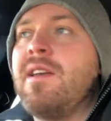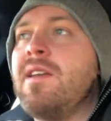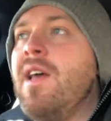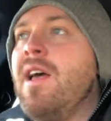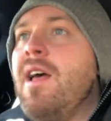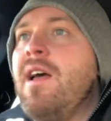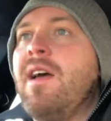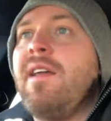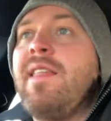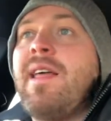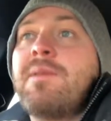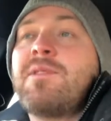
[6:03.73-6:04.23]

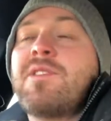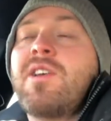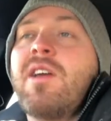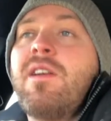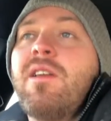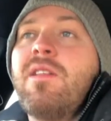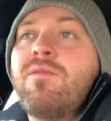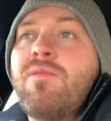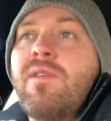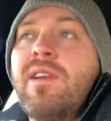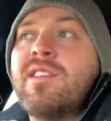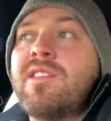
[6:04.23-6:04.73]
And that was kind of
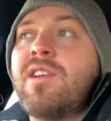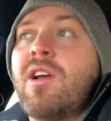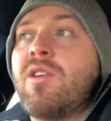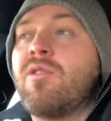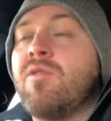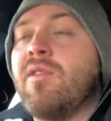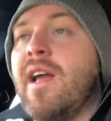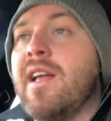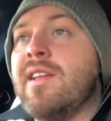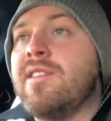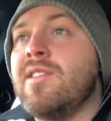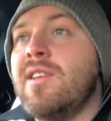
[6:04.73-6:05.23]
the reason I
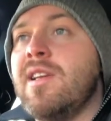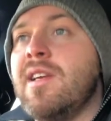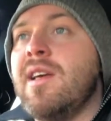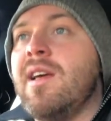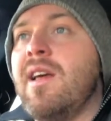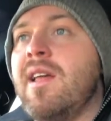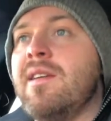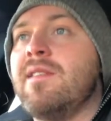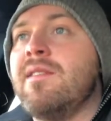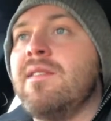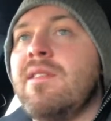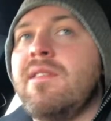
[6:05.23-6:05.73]
created it.
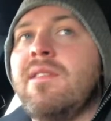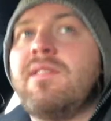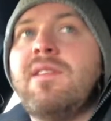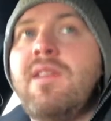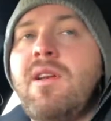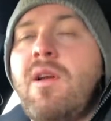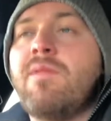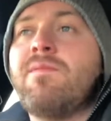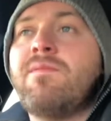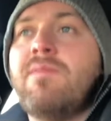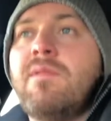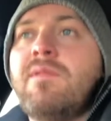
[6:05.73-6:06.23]
And
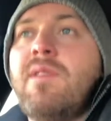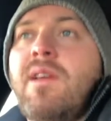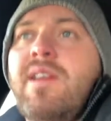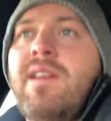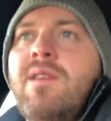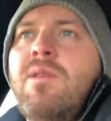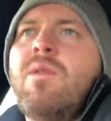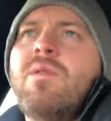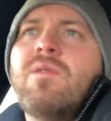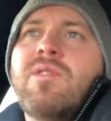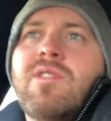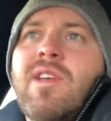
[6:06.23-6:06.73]
and it
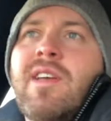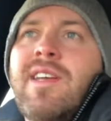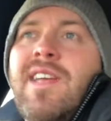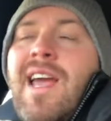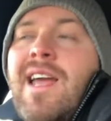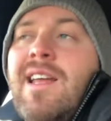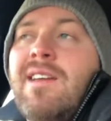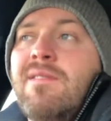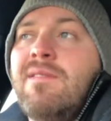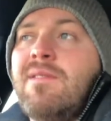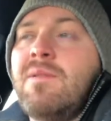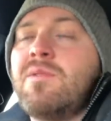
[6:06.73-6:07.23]
also,
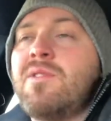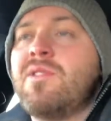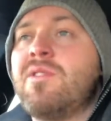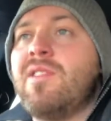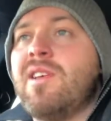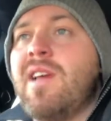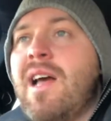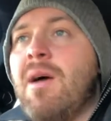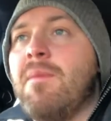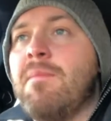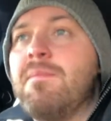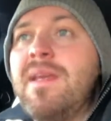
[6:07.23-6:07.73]
again, just to
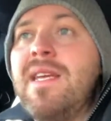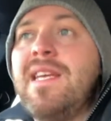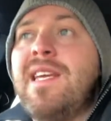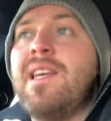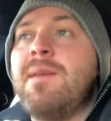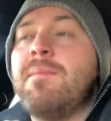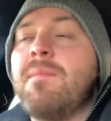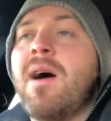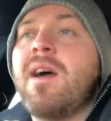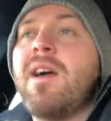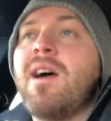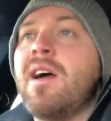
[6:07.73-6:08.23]
help me keep
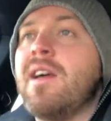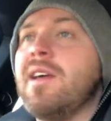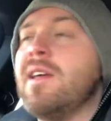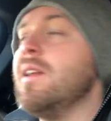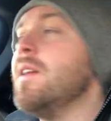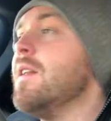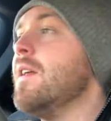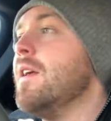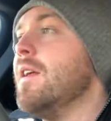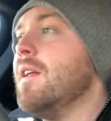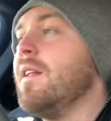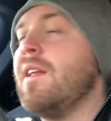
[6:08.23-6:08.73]
my eye in,
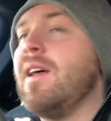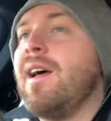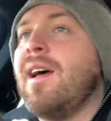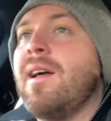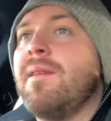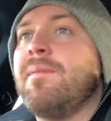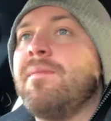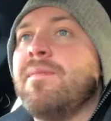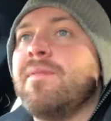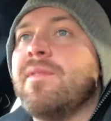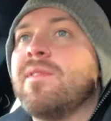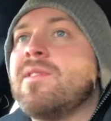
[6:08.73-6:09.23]

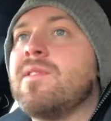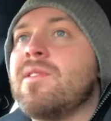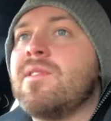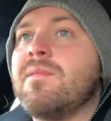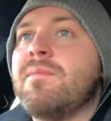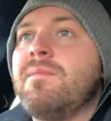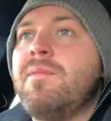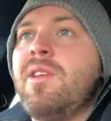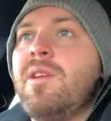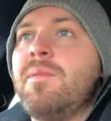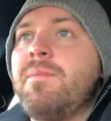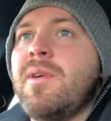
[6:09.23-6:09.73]
and
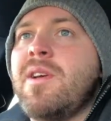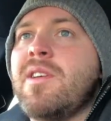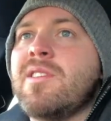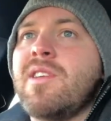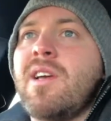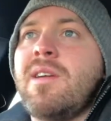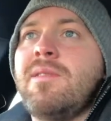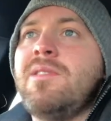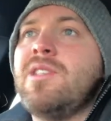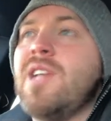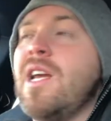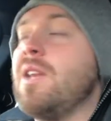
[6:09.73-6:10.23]
because I
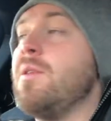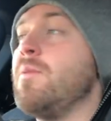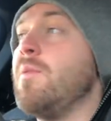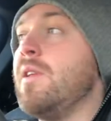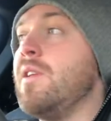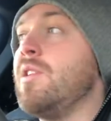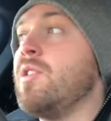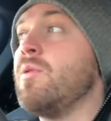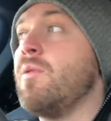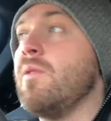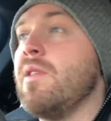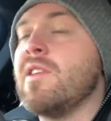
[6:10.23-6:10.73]
genuinely
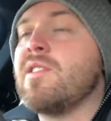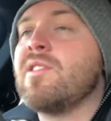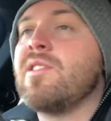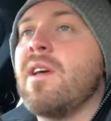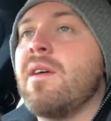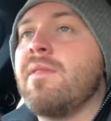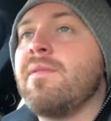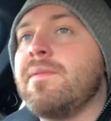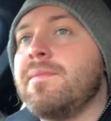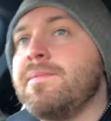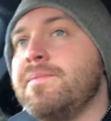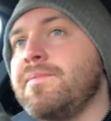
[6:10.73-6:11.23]
enjoy this
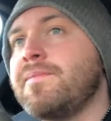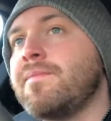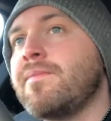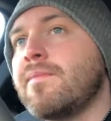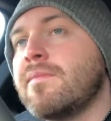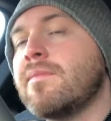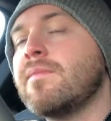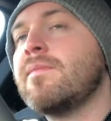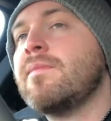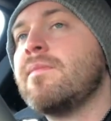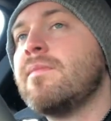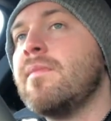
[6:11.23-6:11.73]
stuff.
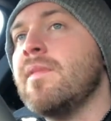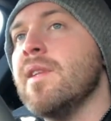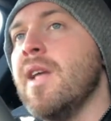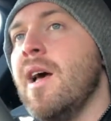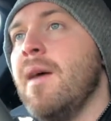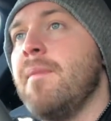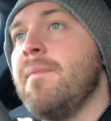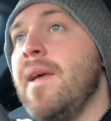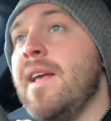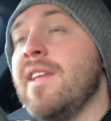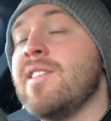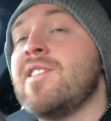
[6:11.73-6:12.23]

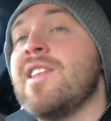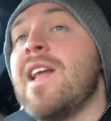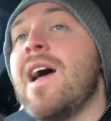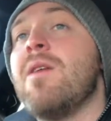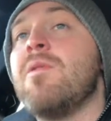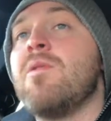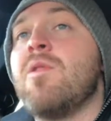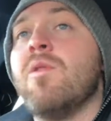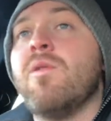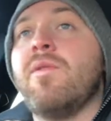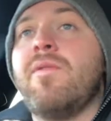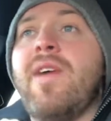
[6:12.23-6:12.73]
It's now
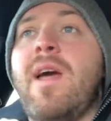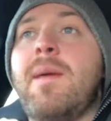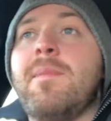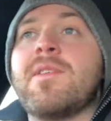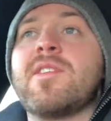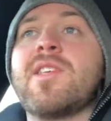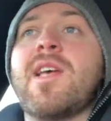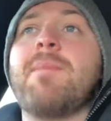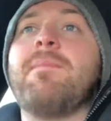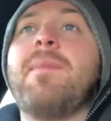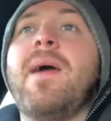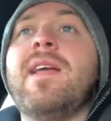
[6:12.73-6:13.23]
called
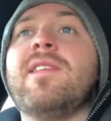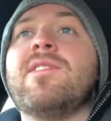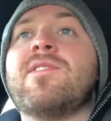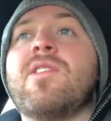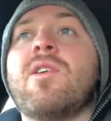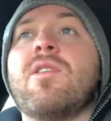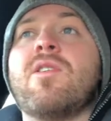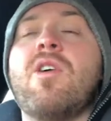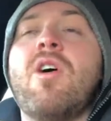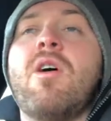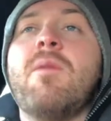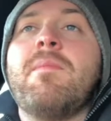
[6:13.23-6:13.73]

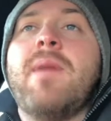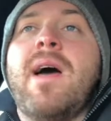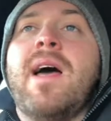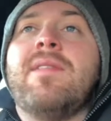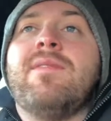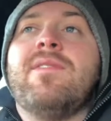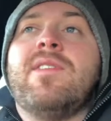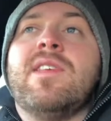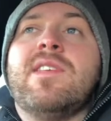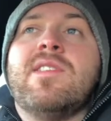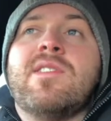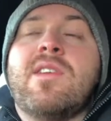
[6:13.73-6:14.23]
famouscampaigns.com
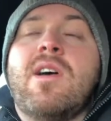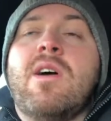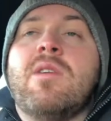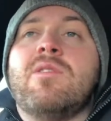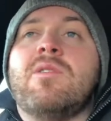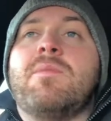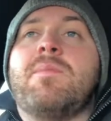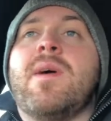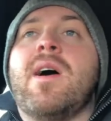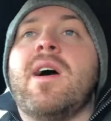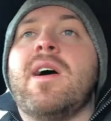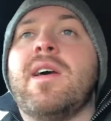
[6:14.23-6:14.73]
and is
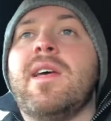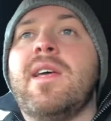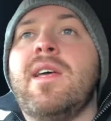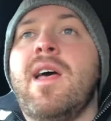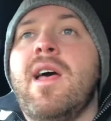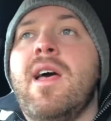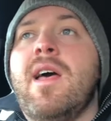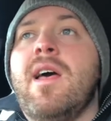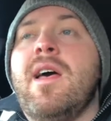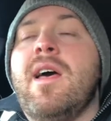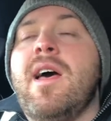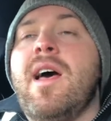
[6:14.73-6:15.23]
owned by
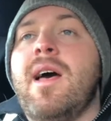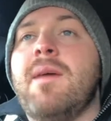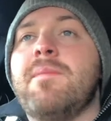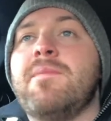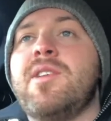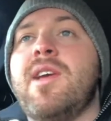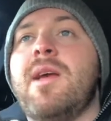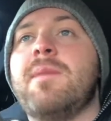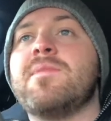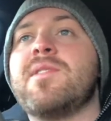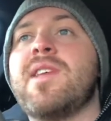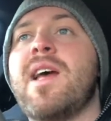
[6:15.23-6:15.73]

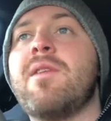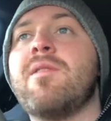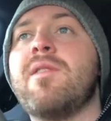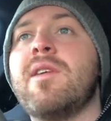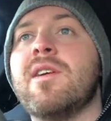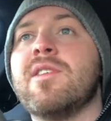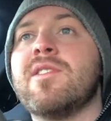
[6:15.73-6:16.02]
James Herring.